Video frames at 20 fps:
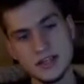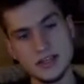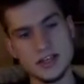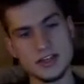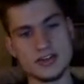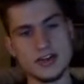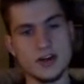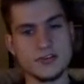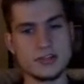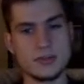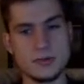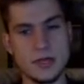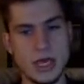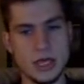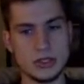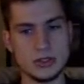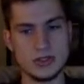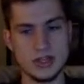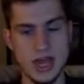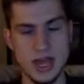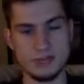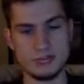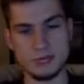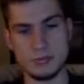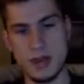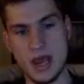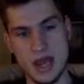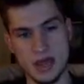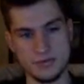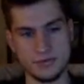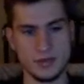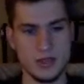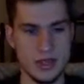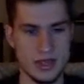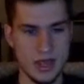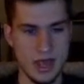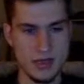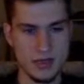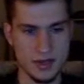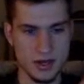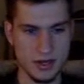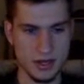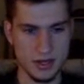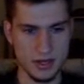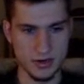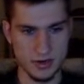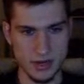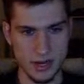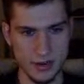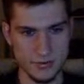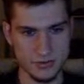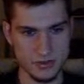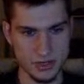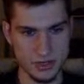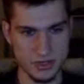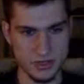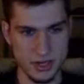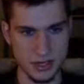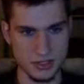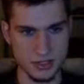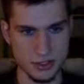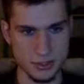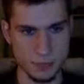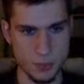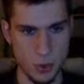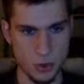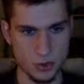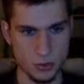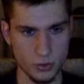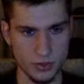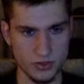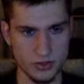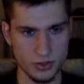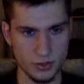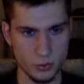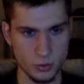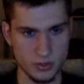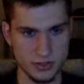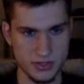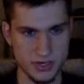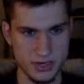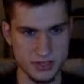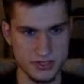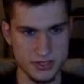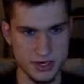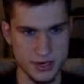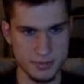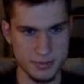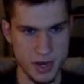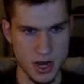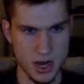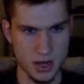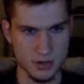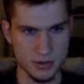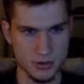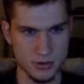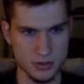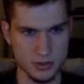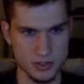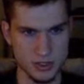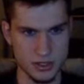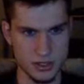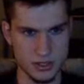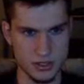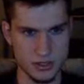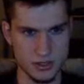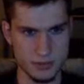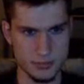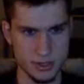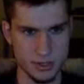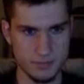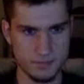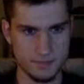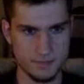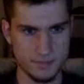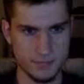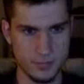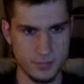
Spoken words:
Gets off some damage with Aftermath. And then it takes its opponent with it with Destiny Bond. Does it get Destiny Bond?